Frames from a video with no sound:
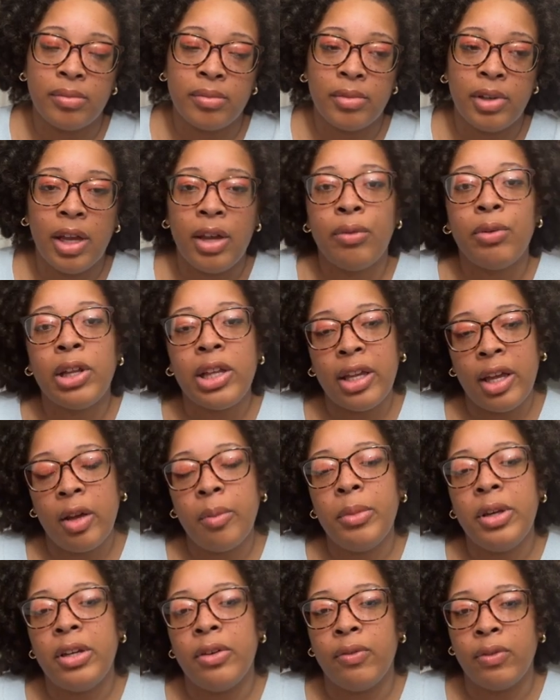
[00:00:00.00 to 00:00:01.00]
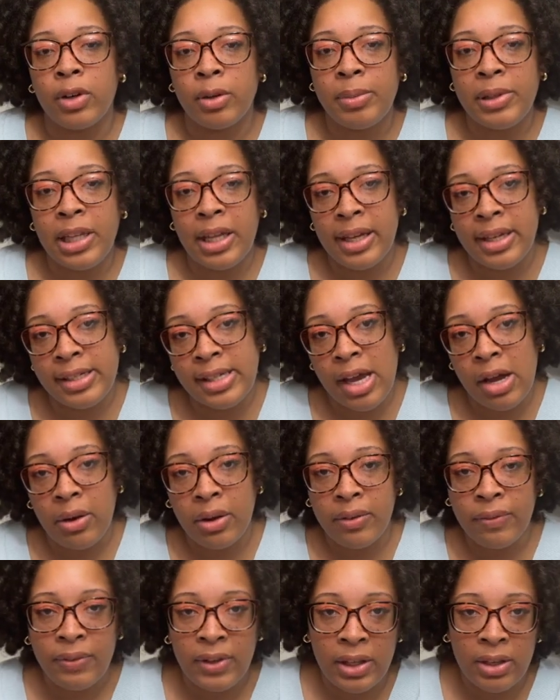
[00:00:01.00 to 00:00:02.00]
helped me to verbalize how I
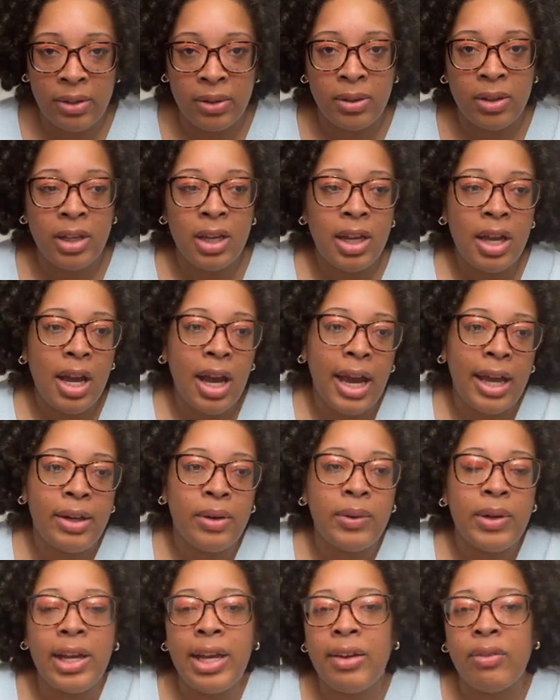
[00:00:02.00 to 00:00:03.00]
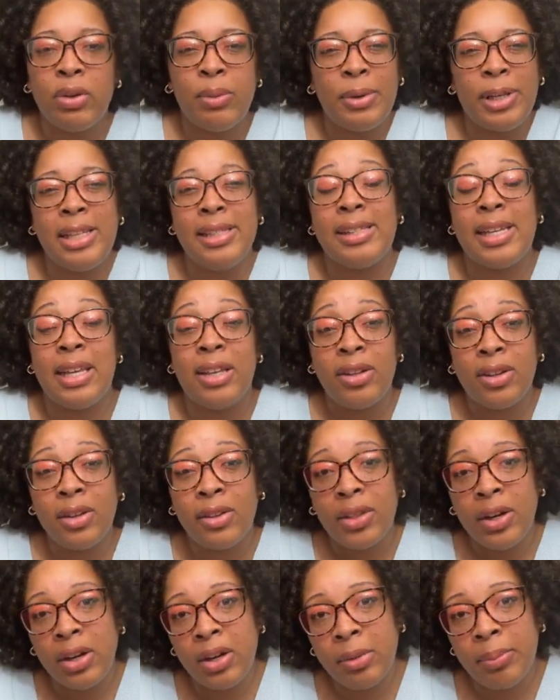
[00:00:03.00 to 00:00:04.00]
feel. I know not everybody's into
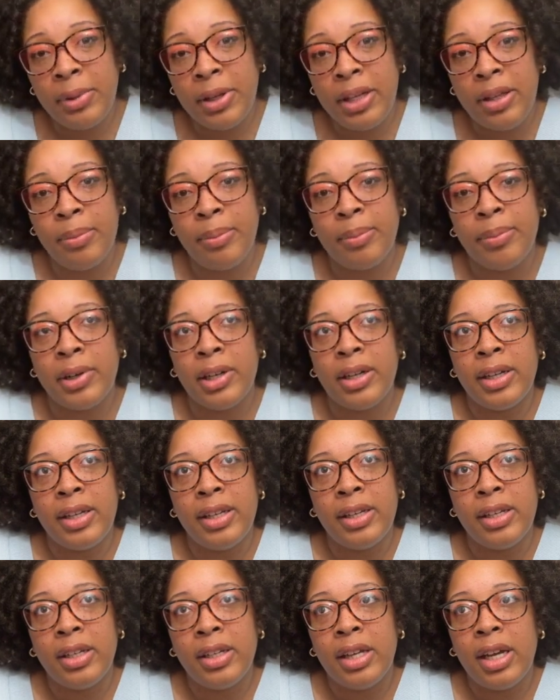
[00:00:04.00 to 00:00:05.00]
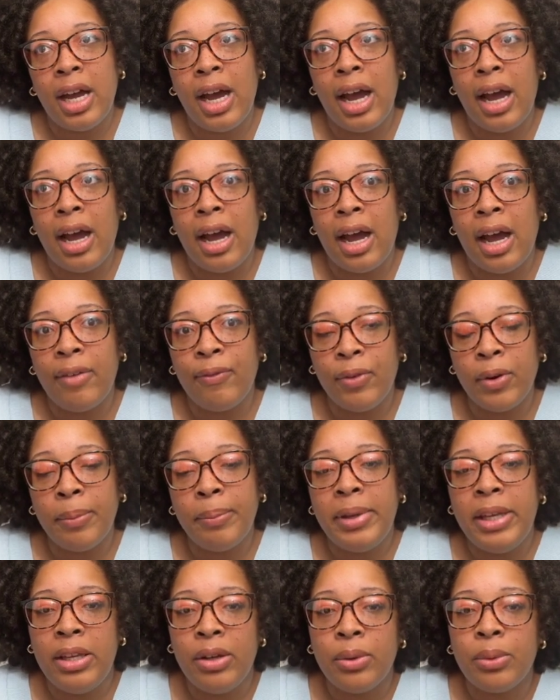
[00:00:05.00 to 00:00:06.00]
therapy, but for
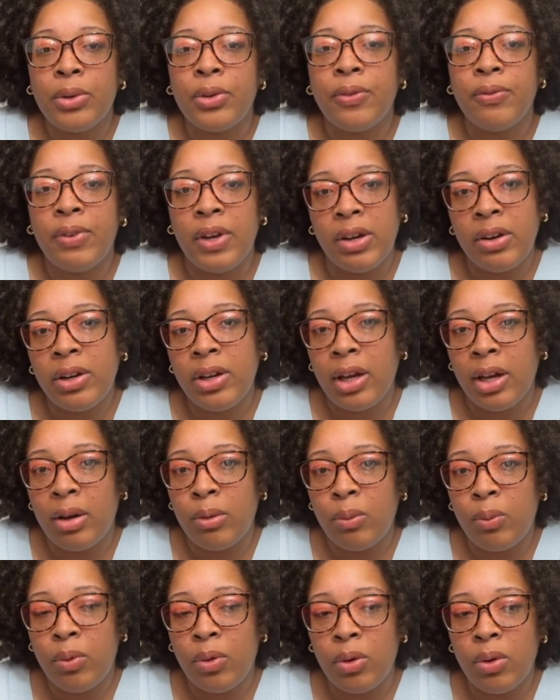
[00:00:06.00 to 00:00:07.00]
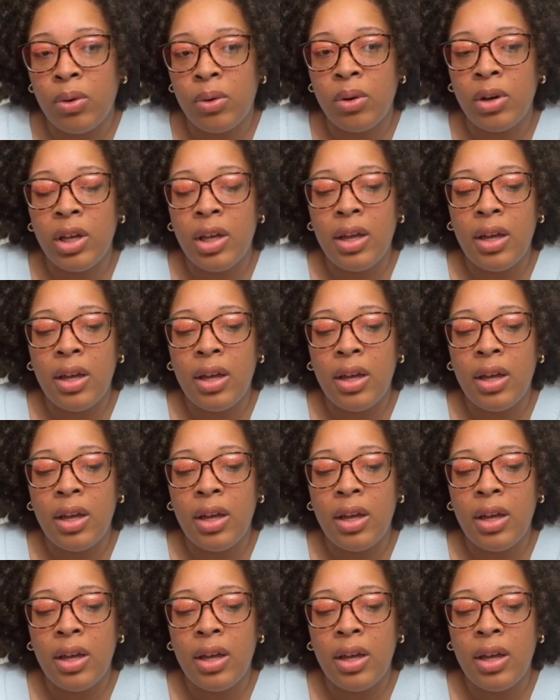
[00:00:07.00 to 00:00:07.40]
me, it was very helpful.